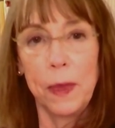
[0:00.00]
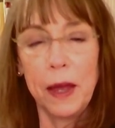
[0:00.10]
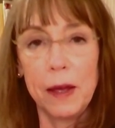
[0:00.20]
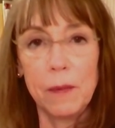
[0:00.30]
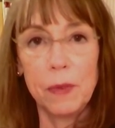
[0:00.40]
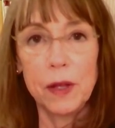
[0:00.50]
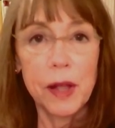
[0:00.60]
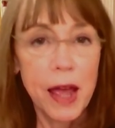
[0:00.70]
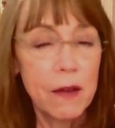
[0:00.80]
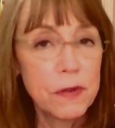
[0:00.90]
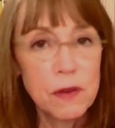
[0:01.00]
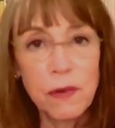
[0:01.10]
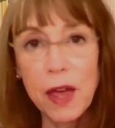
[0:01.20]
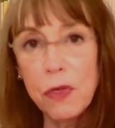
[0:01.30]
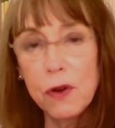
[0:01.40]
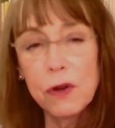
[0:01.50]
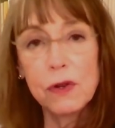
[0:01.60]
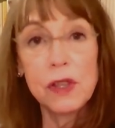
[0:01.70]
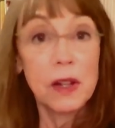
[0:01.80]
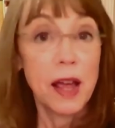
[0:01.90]
um, the lives of
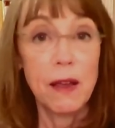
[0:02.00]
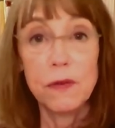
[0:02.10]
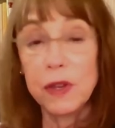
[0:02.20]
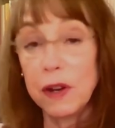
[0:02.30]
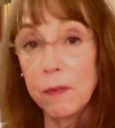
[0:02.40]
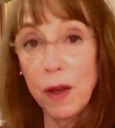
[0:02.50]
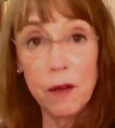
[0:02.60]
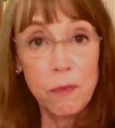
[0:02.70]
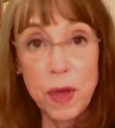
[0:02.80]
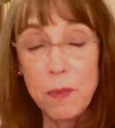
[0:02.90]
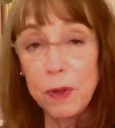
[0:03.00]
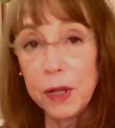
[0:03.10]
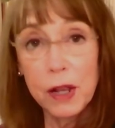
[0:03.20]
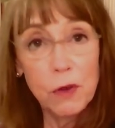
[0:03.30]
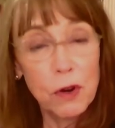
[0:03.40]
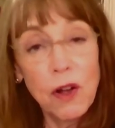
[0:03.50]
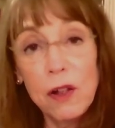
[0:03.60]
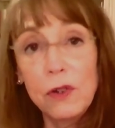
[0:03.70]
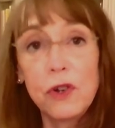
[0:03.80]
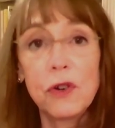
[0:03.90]
others, the lives in, of people in other
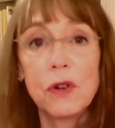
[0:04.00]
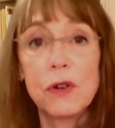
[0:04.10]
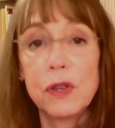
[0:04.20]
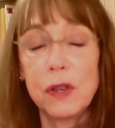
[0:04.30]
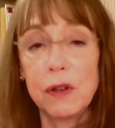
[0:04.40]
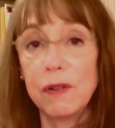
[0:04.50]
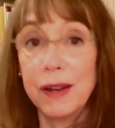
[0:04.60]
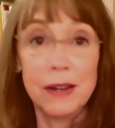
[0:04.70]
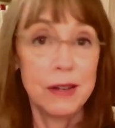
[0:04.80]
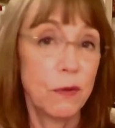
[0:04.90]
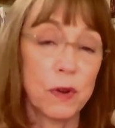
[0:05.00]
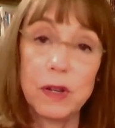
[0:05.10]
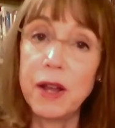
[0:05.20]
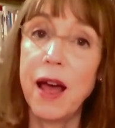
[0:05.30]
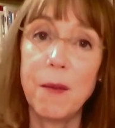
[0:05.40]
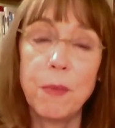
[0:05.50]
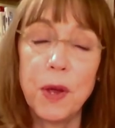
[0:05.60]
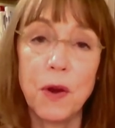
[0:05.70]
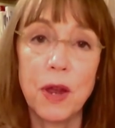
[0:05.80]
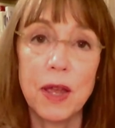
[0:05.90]
cultures in, in different time
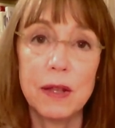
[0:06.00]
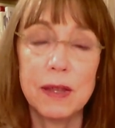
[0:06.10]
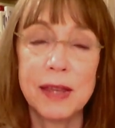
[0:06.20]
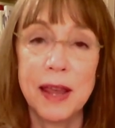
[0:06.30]
periods.